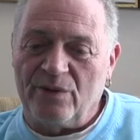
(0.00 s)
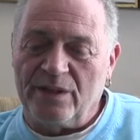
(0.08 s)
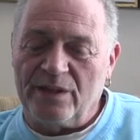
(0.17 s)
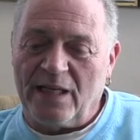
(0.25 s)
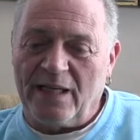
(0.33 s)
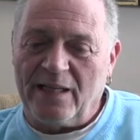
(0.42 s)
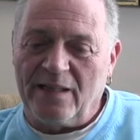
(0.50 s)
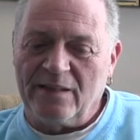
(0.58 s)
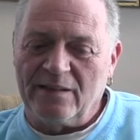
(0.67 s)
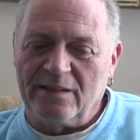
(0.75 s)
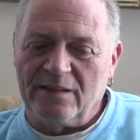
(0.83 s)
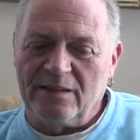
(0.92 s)
would
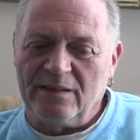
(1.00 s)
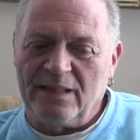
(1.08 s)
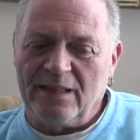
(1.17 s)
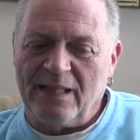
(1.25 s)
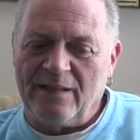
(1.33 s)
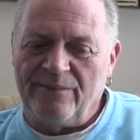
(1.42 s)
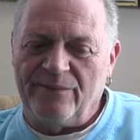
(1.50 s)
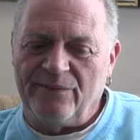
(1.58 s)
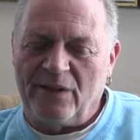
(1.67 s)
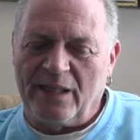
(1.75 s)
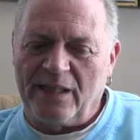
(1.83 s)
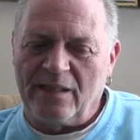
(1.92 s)
ha have
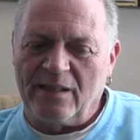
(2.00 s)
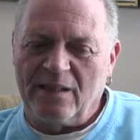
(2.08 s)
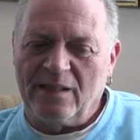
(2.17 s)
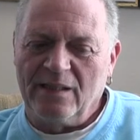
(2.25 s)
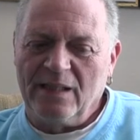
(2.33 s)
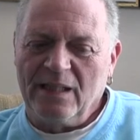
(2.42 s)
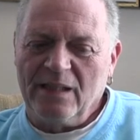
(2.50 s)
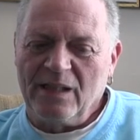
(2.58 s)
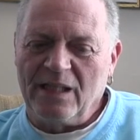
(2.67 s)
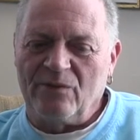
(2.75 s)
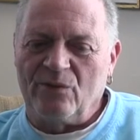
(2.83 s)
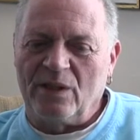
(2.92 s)
like
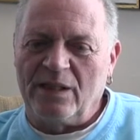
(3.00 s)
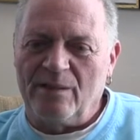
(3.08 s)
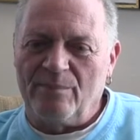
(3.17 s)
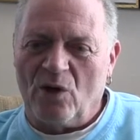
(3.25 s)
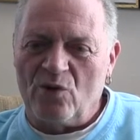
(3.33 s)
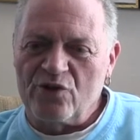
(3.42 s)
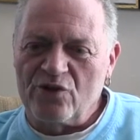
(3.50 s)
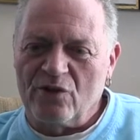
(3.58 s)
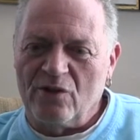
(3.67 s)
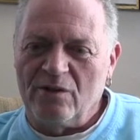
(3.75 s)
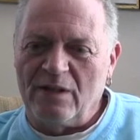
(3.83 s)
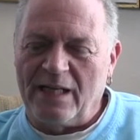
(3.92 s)
get really
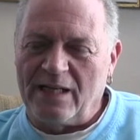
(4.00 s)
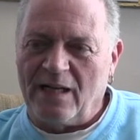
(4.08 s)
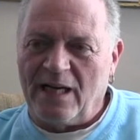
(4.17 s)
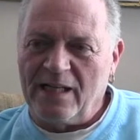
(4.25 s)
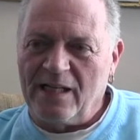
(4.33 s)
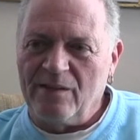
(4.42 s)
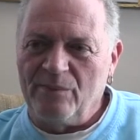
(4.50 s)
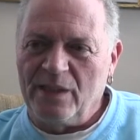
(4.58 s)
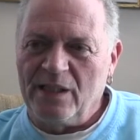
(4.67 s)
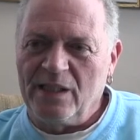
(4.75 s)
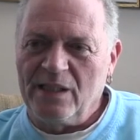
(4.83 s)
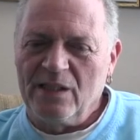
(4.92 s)
emotional like I can
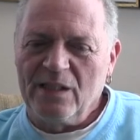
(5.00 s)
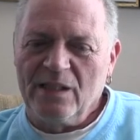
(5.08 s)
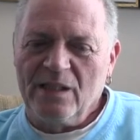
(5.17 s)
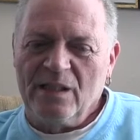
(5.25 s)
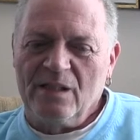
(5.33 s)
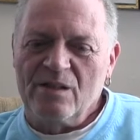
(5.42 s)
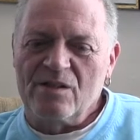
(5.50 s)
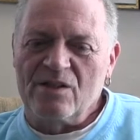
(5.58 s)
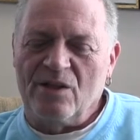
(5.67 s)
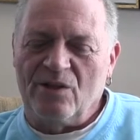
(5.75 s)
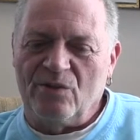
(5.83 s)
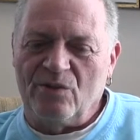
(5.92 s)
be,
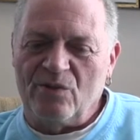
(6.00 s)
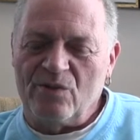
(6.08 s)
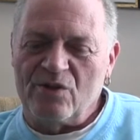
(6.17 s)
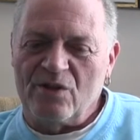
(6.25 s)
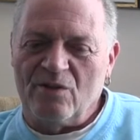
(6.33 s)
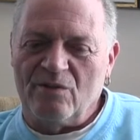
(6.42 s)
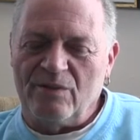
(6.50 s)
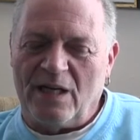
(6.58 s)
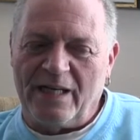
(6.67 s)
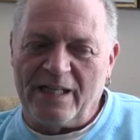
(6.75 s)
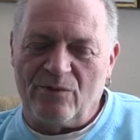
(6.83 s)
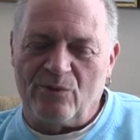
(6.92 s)
so so
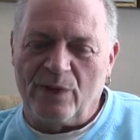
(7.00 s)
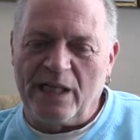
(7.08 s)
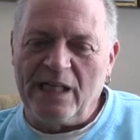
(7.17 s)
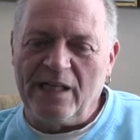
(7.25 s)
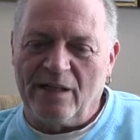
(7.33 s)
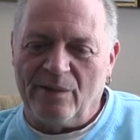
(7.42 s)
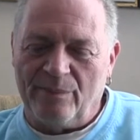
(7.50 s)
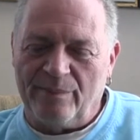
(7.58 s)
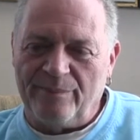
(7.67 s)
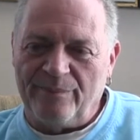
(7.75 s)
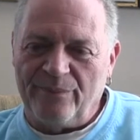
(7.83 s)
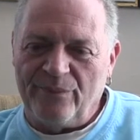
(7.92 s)
I could read
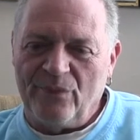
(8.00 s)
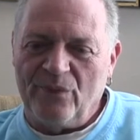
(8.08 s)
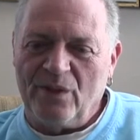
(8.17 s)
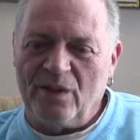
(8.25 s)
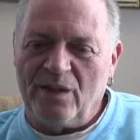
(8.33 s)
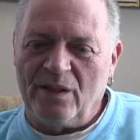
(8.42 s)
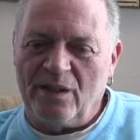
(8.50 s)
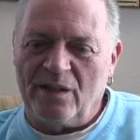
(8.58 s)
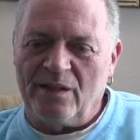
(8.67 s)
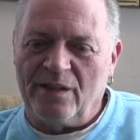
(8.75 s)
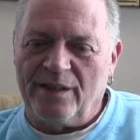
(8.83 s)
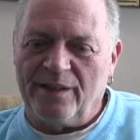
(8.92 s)
him
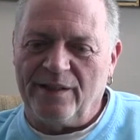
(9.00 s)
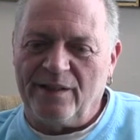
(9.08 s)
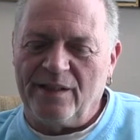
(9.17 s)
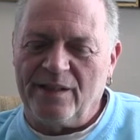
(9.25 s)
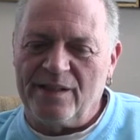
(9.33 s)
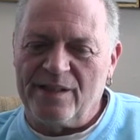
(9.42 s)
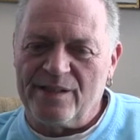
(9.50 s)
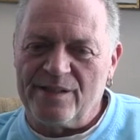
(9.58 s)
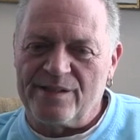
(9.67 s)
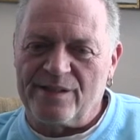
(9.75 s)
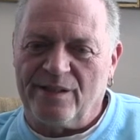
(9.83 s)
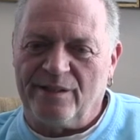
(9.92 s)
in that in
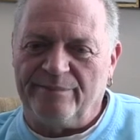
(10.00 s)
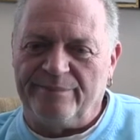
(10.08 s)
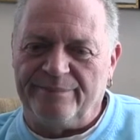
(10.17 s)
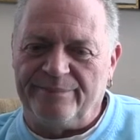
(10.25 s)
his. Um,